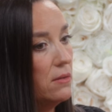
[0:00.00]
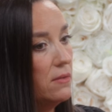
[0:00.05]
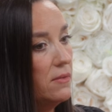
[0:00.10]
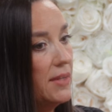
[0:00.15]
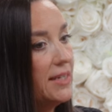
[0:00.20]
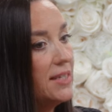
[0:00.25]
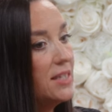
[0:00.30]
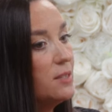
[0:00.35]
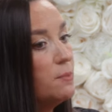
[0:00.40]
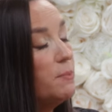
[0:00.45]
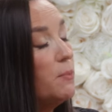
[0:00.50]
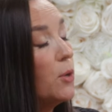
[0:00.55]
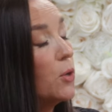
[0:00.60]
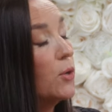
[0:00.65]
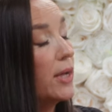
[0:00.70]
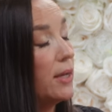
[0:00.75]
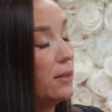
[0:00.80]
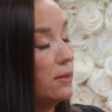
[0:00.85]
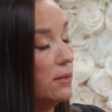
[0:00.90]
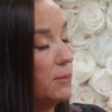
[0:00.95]
they
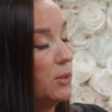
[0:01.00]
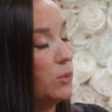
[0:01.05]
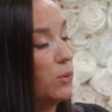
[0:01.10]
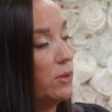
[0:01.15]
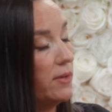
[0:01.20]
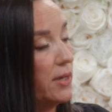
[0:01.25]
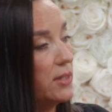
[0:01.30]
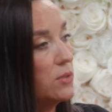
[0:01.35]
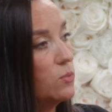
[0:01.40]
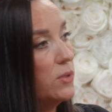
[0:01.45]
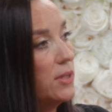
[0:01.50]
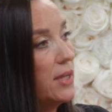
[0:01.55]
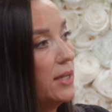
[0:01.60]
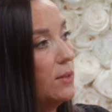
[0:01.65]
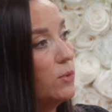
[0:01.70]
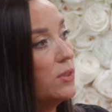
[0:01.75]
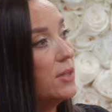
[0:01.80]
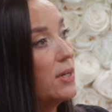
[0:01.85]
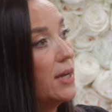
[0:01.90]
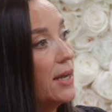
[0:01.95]
okay let me revise when
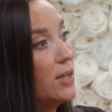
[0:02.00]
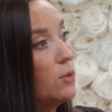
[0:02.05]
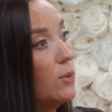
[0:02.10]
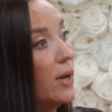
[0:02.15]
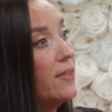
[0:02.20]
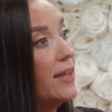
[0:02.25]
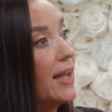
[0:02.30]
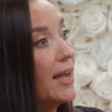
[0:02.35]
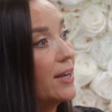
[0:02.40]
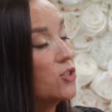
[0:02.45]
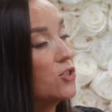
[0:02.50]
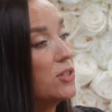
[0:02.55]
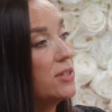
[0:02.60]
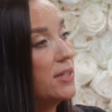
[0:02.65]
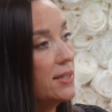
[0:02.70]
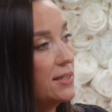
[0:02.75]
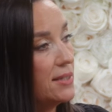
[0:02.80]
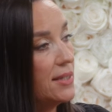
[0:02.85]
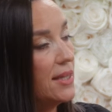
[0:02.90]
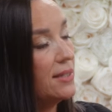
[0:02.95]
they with an iui they actually
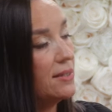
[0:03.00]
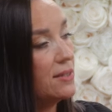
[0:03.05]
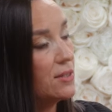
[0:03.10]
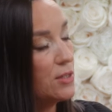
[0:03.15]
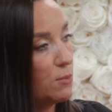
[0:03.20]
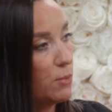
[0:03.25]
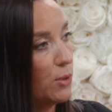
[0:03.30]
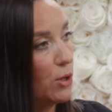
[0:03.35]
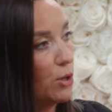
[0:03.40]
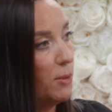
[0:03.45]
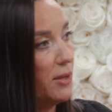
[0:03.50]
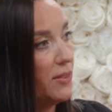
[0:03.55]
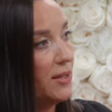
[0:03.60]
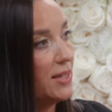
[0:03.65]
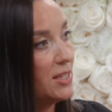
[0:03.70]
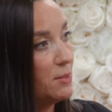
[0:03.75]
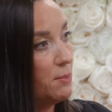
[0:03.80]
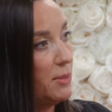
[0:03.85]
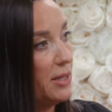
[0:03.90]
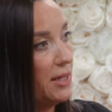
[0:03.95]
they take the sperm and
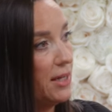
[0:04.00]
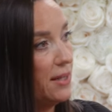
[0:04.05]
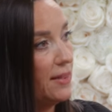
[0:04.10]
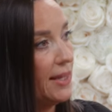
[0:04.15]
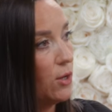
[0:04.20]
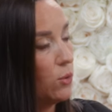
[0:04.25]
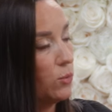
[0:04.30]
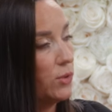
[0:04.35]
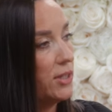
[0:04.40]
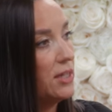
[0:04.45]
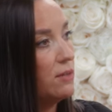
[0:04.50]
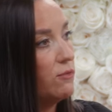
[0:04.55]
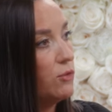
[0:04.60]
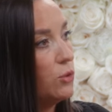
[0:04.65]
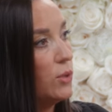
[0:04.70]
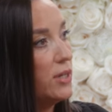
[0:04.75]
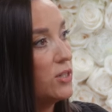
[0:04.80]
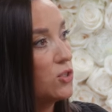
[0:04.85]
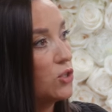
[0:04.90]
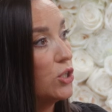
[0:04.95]
they spin it and they only give
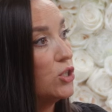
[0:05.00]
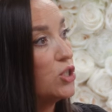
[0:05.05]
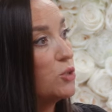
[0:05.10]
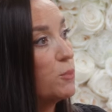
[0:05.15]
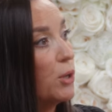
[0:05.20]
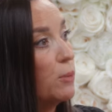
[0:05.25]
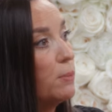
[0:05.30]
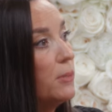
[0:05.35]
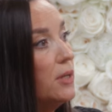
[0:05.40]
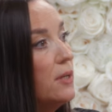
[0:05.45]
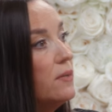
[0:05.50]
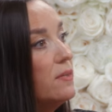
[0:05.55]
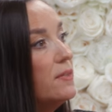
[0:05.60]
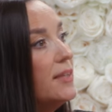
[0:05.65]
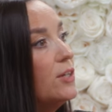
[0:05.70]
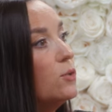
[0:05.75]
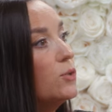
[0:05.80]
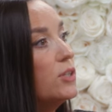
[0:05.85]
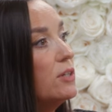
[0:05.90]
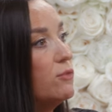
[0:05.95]
you his good sperm gotcha.
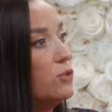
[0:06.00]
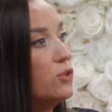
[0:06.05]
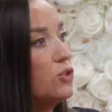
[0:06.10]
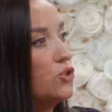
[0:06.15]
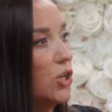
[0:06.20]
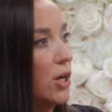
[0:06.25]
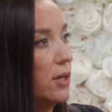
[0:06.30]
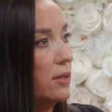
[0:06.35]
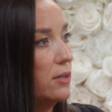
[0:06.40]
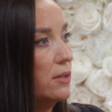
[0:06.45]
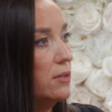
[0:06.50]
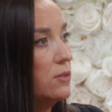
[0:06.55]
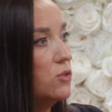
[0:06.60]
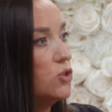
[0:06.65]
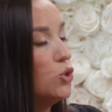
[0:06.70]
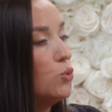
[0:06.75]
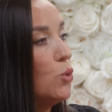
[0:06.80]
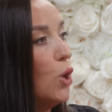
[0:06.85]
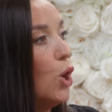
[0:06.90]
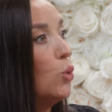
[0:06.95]
they don't give you the junk
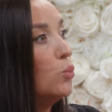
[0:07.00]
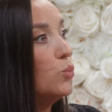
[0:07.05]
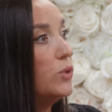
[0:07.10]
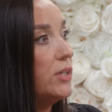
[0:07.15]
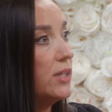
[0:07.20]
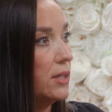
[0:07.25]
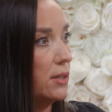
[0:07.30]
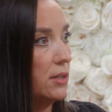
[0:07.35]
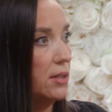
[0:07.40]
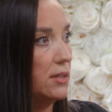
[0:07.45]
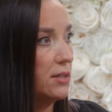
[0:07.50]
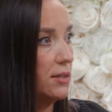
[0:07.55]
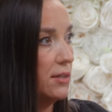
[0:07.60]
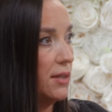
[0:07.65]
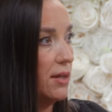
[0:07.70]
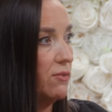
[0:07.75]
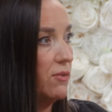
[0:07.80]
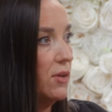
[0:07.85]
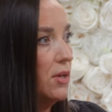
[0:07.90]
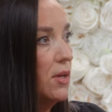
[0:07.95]
gotcha. so you only get good
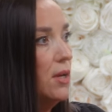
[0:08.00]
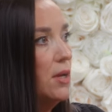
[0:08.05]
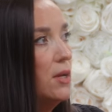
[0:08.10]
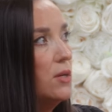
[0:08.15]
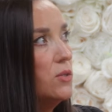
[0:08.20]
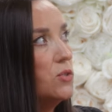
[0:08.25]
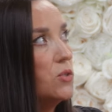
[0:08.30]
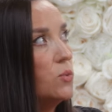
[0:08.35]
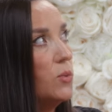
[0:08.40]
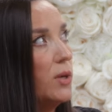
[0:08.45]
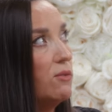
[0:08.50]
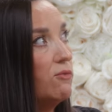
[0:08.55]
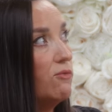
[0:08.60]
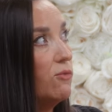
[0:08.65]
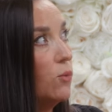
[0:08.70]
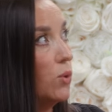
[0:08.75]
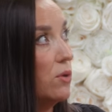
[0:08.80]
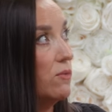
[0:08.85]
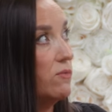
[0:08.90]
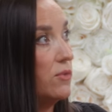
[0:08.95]
stuff okay so we had
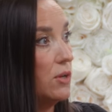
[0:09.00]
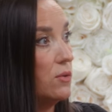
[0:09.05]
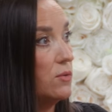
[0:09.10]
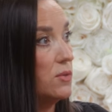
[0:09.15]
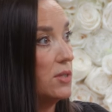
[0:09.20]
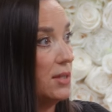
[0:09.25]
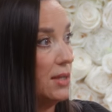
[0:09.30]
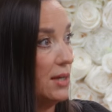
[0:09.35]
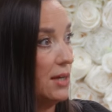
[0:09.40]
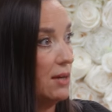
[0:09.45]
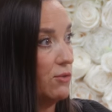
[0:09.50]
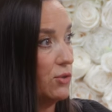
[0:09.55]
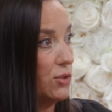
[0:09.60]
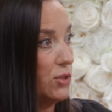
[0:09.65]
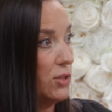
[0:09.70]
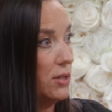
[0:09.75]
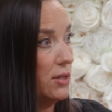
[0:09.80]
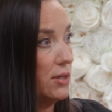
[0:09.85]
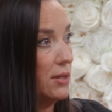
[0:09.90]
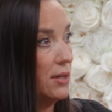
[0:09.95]
four of those and they never
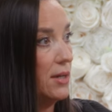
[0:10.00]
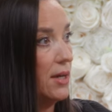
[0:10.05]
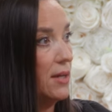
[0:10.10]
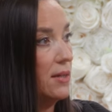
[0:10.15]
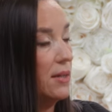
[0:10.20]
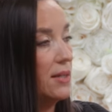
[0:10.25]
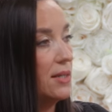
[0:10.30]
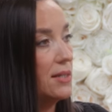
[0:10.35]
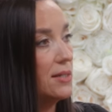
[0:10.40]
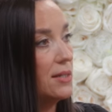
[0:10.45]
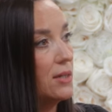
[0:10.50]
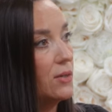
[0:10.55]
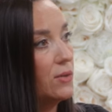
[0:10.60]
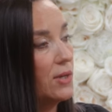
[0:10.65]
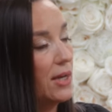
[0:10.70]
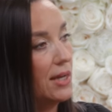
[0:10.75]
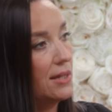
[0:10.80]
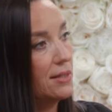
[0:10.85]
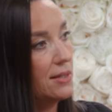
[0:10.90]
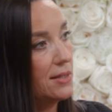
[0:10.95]
took and then mm-hmm. they mm. said
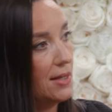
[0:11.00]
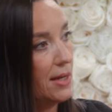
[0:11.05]
okay it's